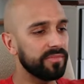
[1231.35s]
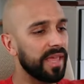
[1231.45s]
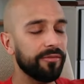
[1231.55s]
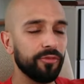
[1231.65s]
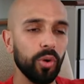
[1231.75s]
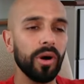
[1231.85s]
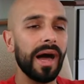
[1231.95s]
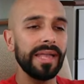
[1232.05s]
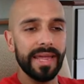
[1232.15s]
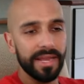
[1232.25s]
Therefore,
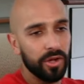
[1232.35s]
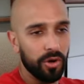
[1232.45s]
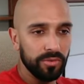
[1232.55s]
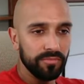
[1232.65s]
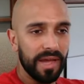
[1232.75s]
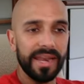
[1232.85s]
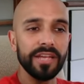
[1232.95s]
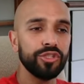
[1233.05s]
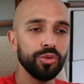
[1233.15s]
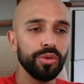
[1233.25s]
I let it go and I
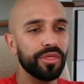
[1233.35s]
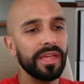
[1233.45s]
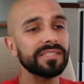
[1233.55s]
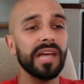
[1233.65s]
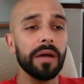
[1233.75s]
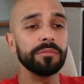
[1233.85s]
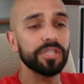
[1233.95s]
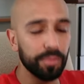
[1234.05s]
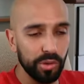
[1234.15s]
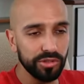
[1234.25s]
do the things that I'm
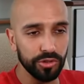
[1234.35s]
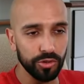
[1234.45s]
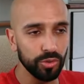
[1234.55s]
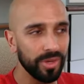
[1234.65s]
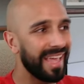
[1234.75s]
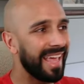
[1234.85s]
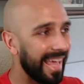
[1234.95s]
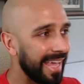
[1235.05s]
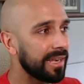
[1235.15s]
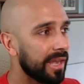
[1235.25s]
supposed to do
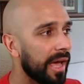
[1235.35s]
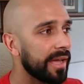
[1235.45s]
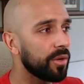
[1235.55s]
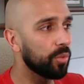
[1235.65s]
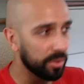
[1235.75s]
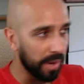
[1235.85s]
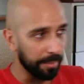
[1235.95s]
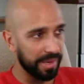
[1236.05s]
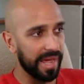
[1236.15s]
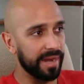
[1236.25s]
in line with my
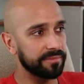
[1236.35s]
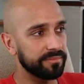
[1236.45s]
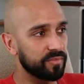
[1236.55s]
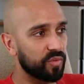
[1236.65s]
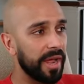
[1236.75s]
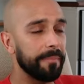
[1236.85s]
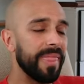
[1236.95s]
plan, right?